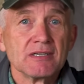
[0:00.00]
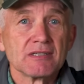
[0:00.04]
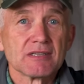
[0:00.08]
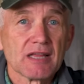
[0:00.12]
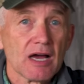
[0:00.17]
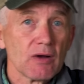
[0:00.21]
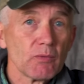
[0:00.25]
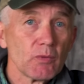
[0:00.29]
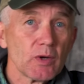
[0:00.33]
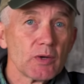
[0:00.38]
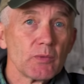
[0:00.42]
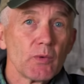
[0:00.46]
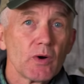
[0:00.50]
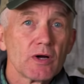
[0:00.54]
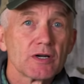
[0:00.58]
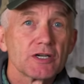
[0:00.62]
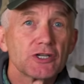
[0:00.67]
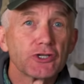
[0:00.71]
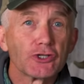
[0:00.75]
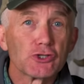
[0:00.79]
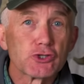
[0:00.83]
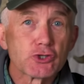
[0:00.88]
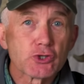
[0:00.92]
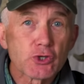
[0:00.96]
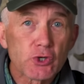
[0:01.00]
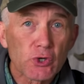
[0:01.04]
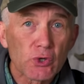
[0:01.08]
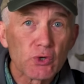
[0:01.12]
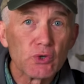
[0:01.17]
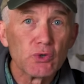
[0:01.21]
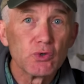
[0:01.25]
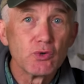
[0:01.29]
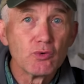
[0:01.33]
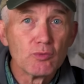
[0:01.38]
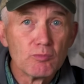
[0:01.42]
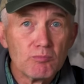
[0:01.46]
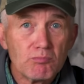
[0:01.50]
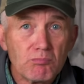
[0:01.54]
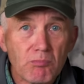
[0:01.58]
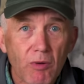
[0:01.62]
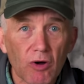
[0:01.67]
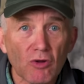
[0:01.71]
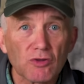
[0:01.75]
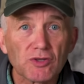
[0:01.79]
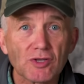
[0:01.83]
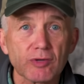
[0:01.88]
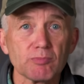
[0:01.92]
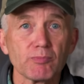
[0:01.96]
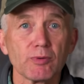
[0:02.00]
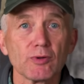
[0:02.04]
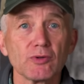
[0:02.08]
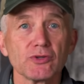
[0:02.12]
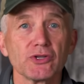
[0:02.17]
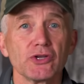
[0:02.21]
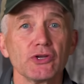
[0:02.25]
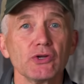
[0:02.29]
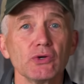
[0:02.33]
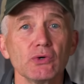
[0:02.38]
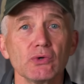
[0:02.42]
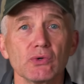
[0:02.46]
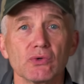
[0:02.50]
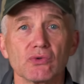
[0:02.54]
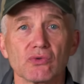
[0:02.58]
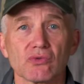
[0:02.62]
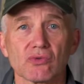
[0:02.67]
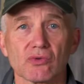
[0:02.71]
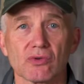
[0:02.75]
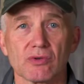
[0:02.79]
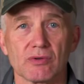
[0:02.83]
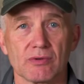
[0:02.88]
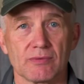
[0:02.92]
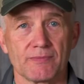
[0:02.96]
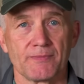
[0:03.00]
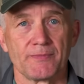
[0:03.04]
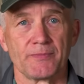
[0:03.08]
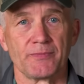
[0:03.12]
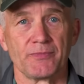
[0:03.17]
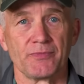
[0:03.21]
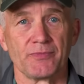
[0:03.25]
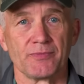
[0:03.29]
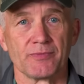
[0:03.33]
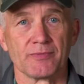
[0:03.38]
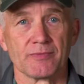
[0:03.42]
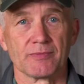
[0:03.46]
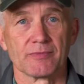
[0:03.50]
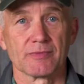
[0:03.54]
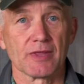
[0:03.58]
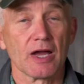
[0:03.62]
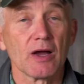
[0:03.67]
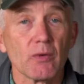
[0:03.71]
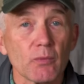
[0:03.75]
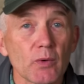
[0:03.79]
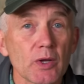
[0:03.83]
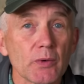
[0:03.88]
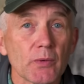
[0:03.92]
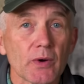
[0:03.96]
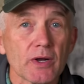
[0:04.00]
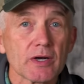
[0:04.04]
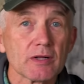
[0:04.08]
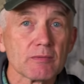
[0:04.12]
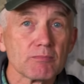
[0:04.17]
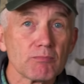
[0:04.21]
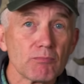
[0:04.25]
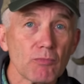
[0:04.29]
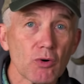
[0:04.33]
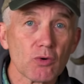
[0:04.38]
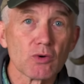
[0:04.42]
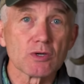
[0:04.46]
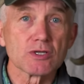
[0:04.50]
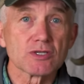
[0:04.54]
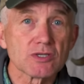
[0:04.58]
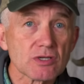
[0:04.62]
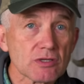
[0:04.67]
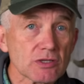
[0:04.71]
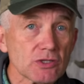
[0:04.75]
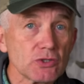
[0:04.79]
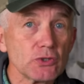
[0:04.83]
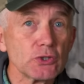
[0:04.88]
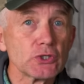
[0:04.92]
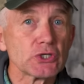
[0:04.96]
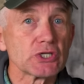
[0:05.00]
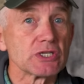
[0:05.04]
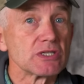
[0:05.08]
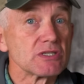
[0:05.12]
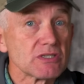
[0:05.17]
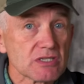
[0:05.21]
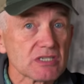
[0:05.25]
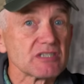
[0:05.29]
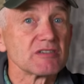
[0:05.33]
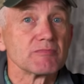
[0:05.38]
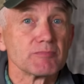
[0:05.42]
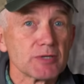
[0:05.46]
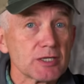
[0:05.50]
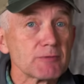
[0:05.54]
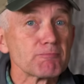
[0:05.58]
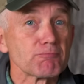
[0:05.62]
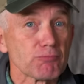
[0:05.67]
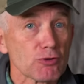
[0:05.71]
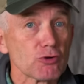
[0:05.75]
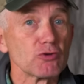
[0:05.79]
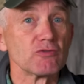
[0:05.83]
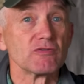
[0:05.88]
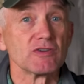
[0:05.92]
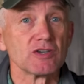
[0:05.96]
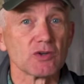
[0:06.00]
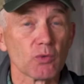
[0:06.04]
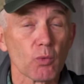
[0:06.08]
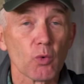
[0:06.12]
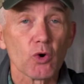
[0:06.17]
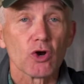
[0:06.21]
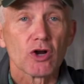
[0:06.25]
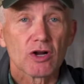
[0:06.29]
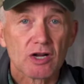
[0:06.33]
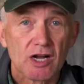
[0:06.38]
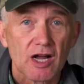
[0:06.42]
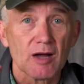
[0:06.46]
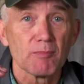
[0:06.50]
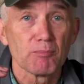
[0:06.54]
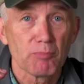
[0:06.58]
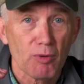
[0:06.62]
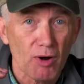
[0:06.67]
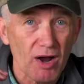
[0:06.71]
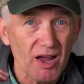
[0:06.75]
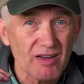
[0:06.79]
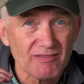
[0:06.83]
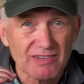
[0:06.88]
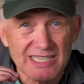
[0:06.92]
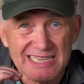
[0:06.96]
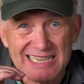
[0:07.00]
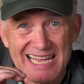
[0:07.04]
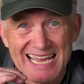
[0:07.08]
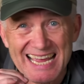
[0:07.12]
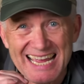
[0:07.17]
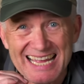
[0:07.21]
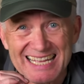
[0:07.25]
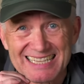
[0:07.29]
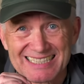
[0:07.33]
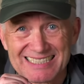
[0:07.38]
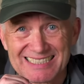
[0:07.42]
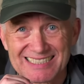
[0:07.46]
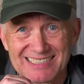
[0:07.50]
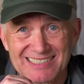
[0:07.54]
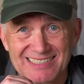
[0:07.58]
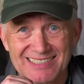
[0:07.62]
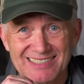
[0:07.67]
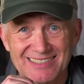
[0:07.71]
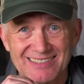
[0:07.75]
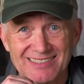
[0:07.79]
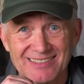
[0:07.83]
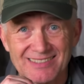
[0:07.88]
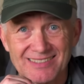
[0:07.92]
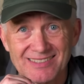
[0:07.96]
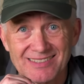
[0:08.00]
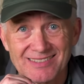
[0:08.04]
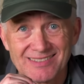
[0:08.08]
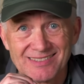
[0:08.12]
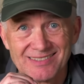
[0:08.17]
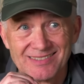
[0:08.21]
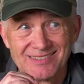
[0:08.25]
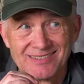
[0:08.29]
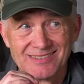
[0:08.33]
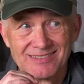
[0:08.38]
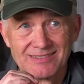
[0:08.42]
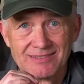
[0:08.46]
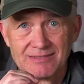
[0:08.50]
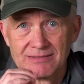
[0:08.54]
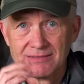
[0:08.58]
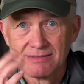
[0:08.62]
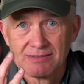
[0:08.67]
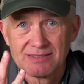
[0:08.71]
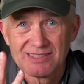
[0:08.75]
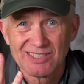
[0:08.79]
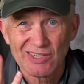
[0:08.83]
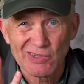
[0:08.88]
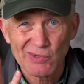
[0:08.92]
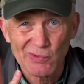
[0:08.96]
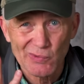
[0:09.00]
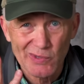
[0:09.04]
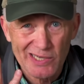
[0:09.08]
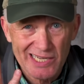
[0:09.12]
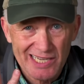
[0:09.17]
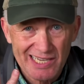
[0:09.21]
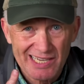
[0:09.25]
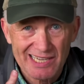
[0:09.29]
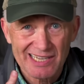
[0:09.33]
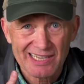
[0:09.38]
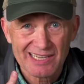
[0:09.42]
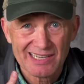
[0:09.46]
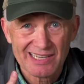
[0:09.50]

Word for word: Thought we wanted true multiple use. Thought we wanted more solutions that have been proven to work on private lands. Don't we?